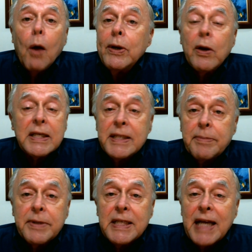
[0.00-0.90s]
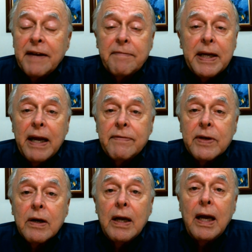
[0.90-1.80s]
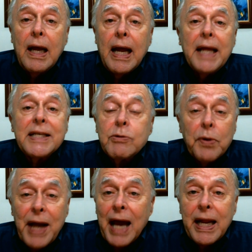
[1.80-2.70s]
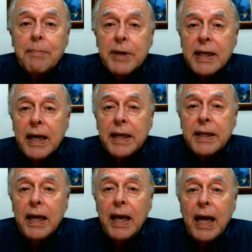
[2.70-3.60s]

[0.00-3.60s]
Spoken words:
we don't accept this kind of behavior, and this will not happen again.